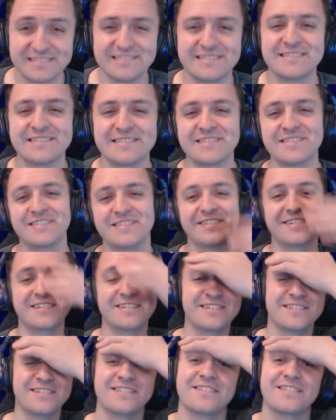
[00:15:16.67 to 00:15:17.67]
Oh
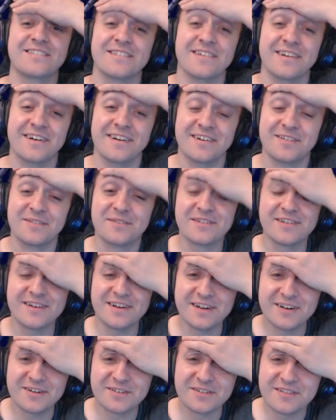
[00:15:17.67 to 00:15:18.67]
no, we're
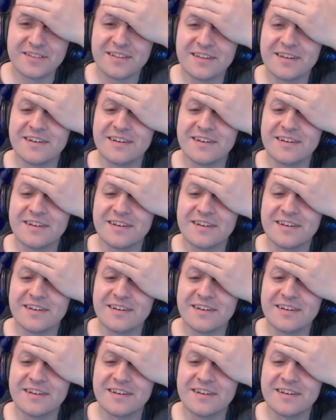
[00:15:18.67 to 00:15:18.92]
out.